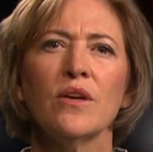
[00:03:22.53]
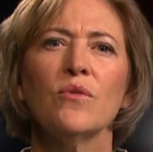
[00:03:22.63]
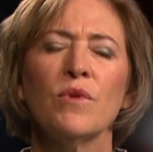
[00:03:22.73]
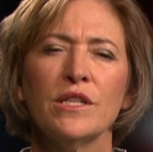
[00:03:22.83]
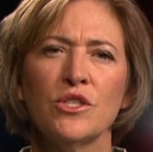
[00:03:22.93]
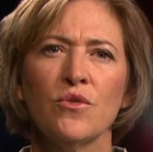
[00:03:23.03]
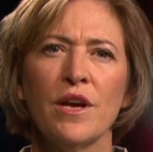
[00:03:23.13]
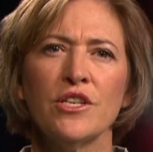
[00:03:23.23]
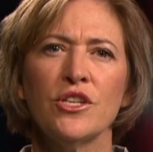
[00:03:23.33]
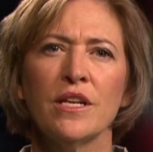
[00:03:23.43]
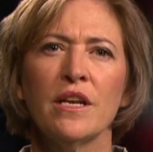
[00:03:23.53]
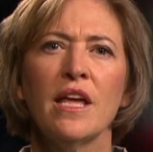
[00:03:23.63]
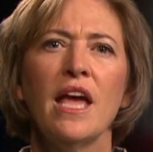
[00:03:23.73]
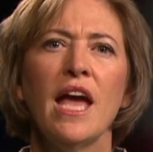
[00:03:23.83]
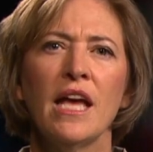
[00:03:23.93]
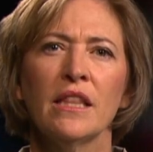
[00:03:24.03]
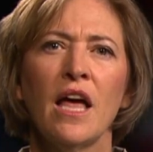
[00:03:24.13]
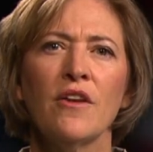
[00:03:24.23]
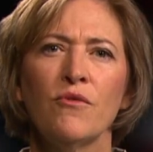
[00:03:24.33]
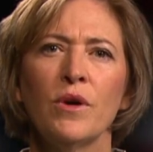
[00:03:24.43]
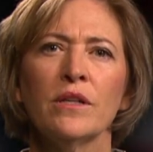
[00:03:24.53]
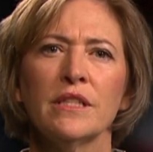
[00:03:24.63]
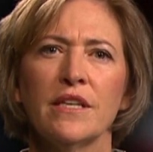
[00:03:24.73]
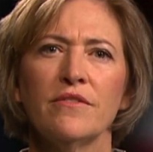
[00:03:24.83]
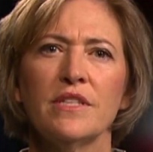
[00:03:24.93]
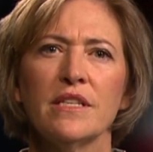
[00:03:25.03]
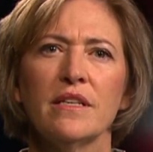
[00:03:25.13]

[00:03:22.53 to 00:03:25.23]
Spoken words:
restoration, and life well lived.